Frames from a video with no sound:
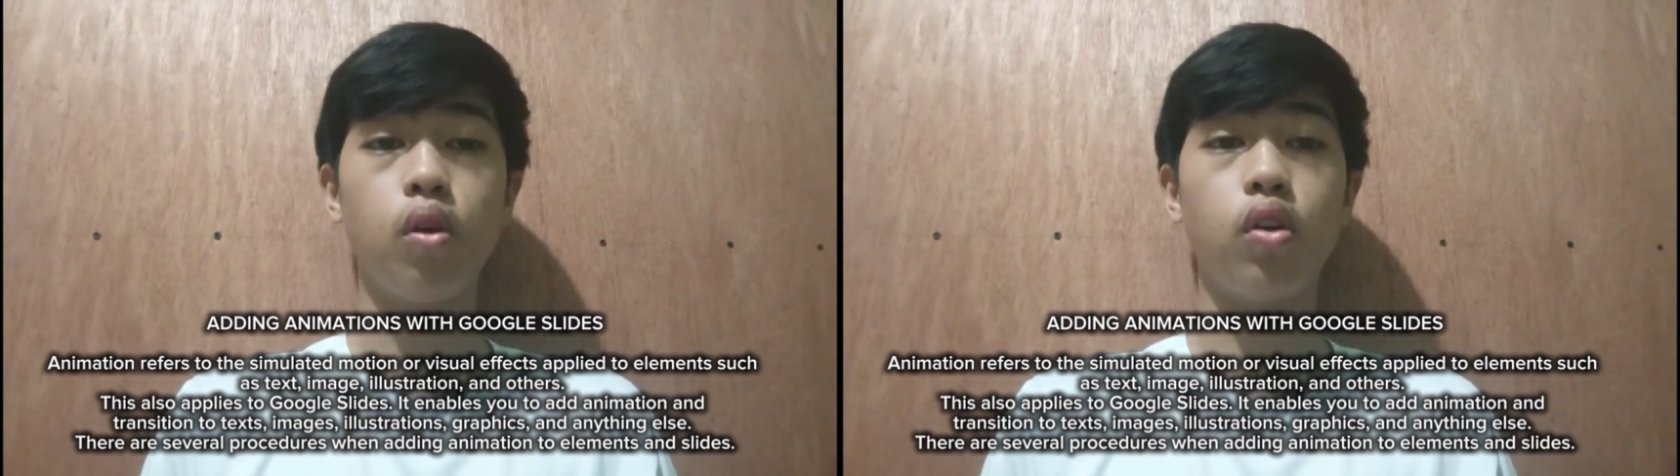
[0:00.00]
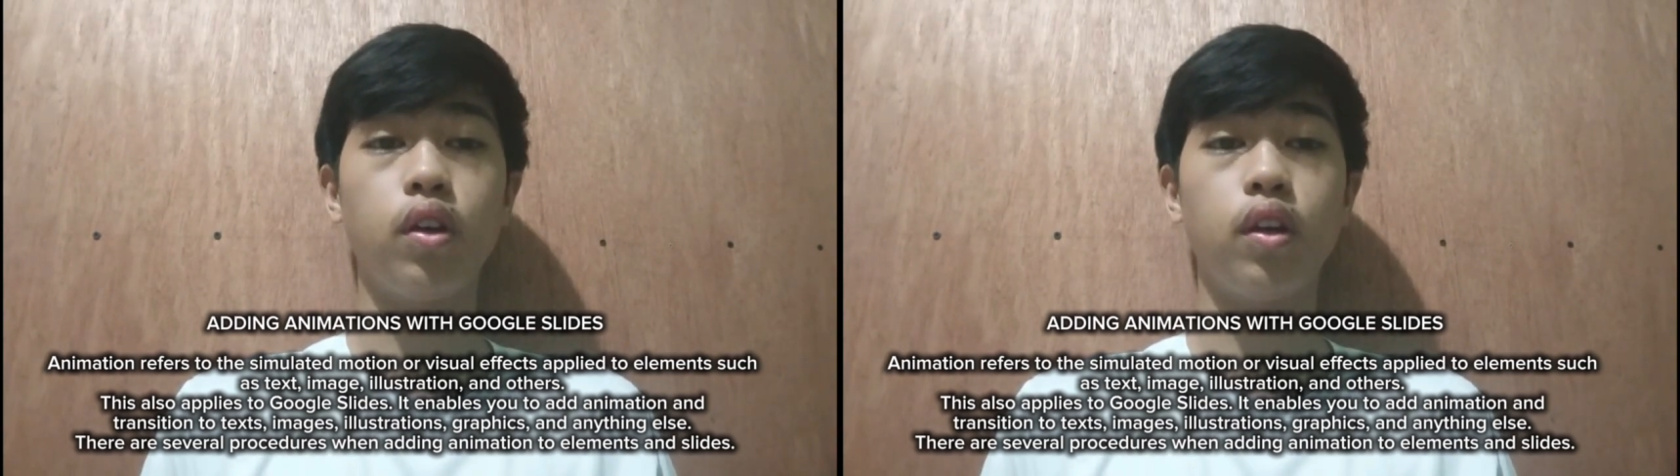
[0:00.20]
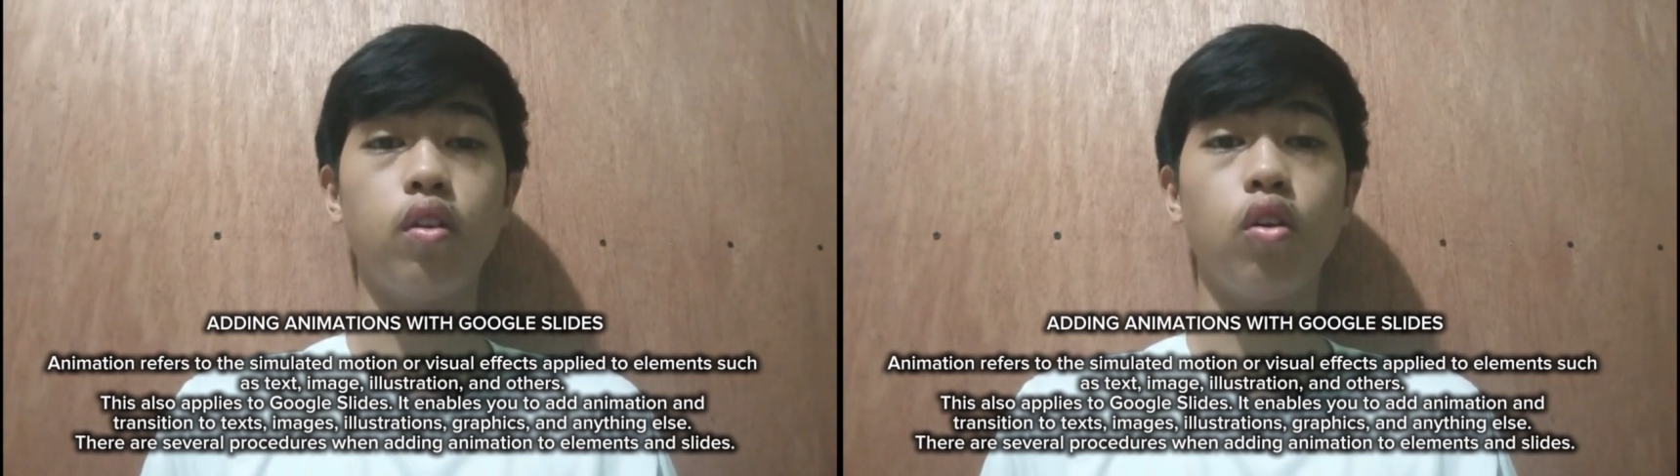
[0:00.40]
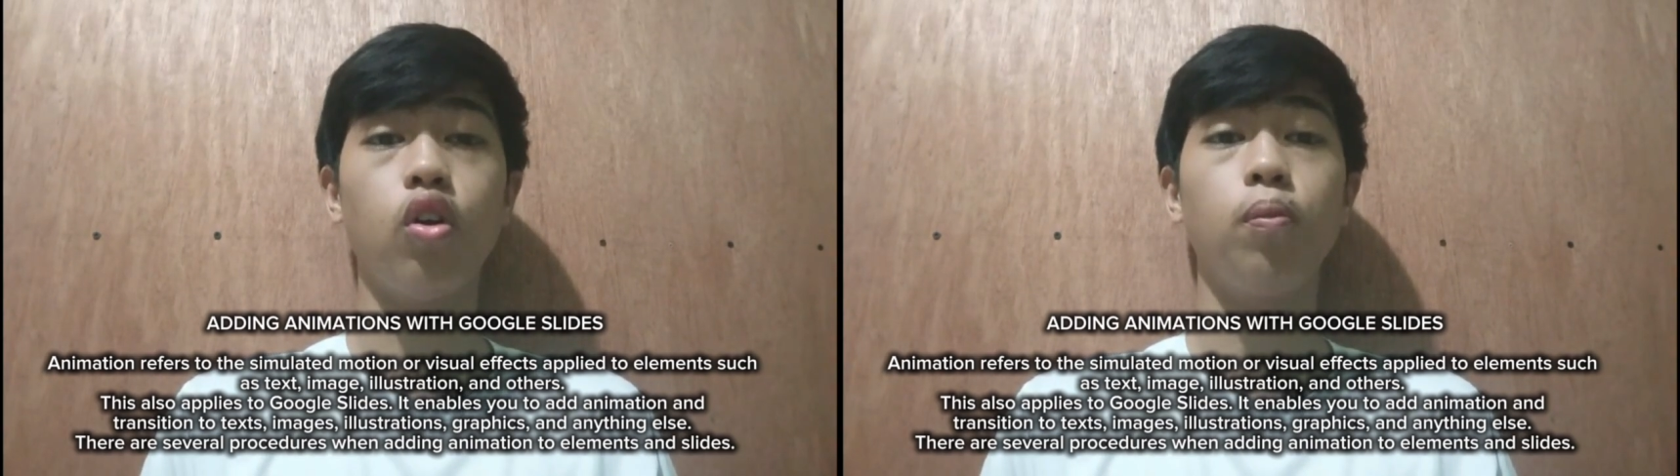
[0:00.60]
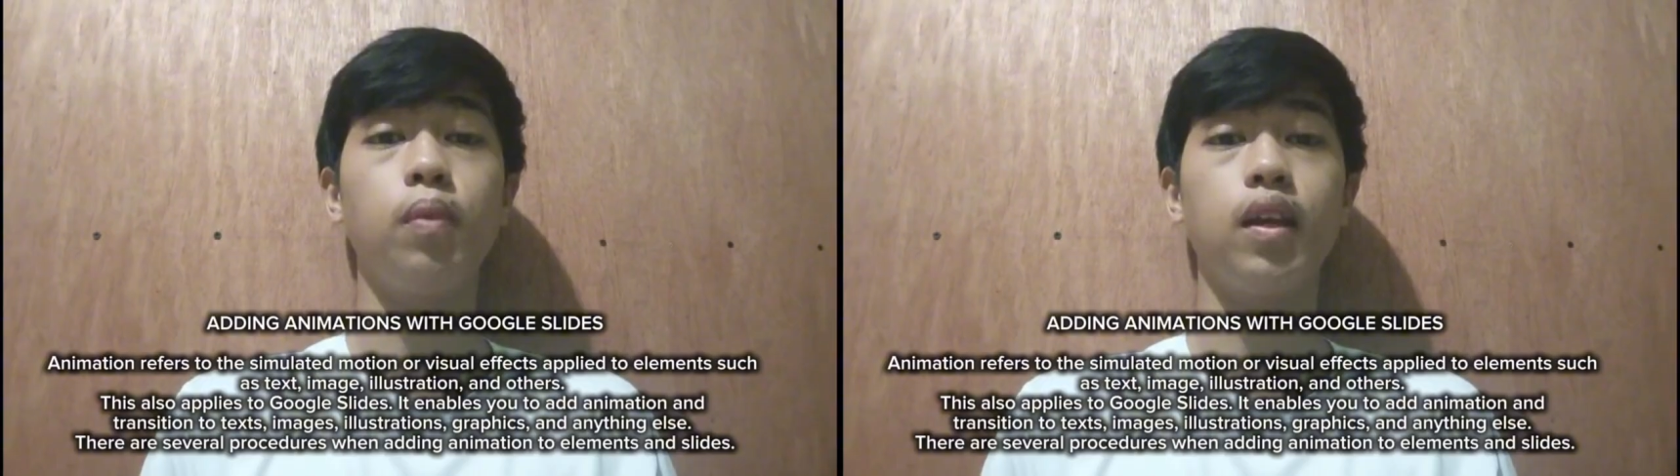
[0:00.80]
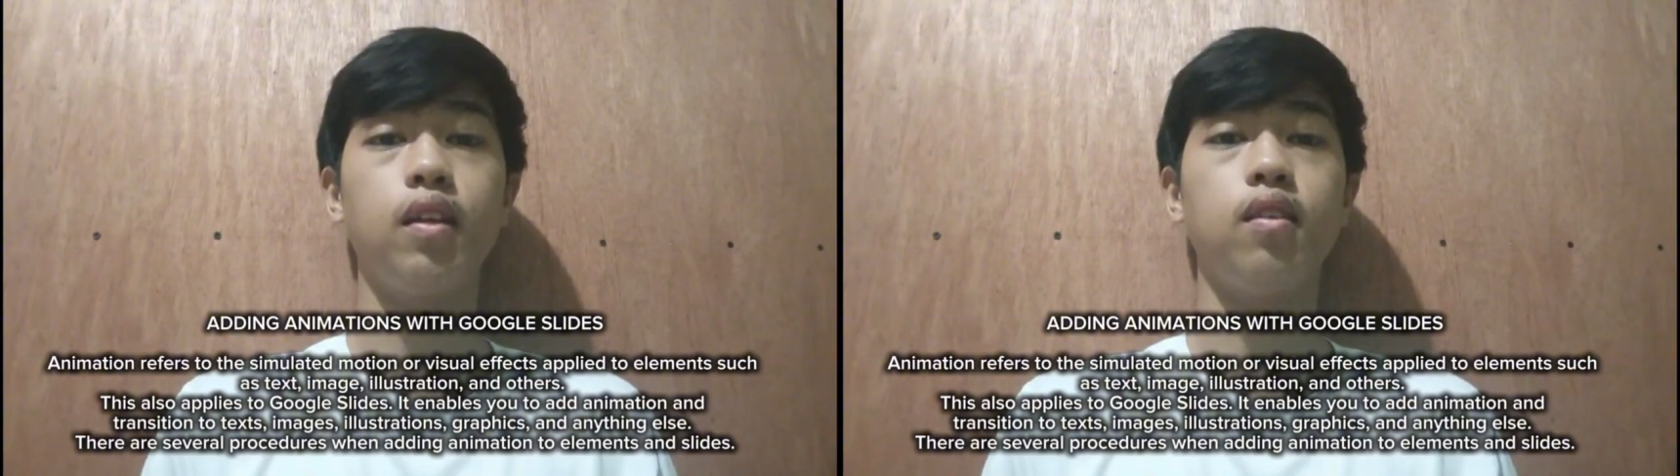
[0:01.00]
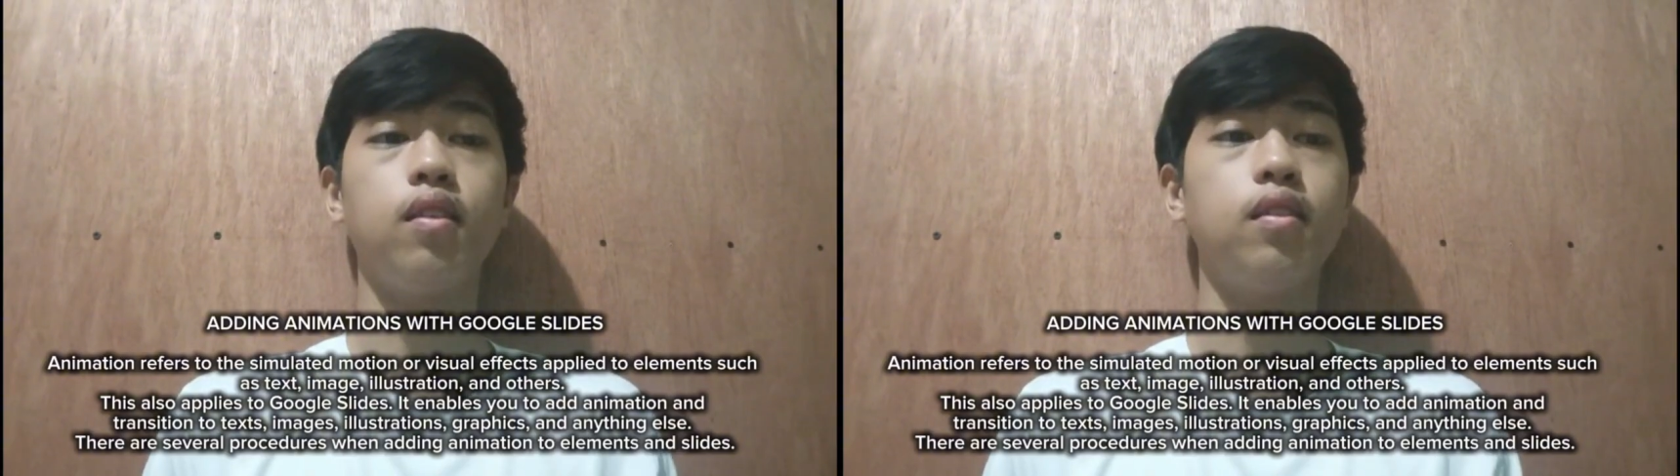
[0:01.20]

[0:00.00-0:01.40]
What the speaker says: boring or plain.